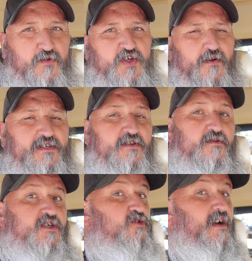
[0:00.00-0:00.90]
I was going to
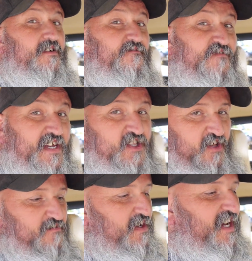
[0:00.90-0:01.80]
do to try and fix
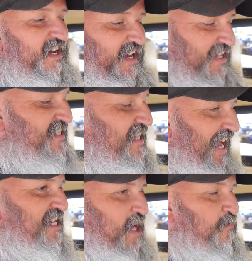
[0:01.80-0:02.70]
them. In
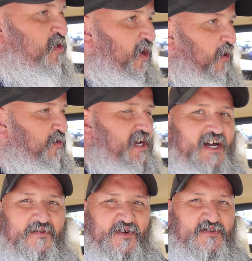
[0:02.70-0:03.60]
today's episode,
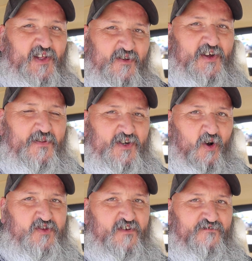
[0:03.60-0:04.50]
I'm going to look at the
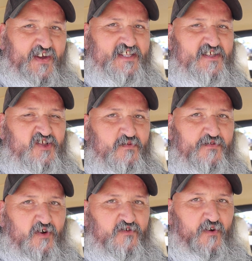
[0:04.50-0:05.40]
cost of fixing some of
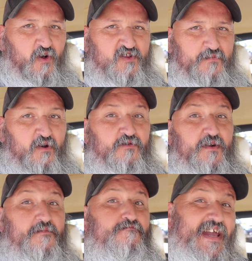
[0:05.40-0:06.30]
those faults, both
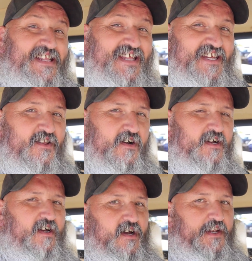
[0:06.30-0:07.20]
with a main dealer,
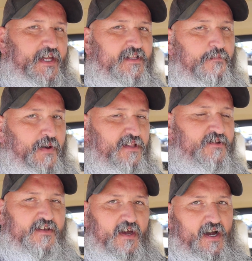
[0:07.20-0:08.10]
an
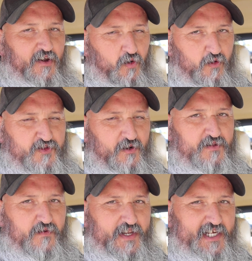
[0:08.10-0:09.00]
independent, and also
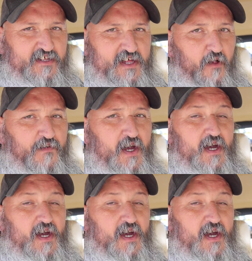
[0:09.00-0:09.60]
doing it yourself.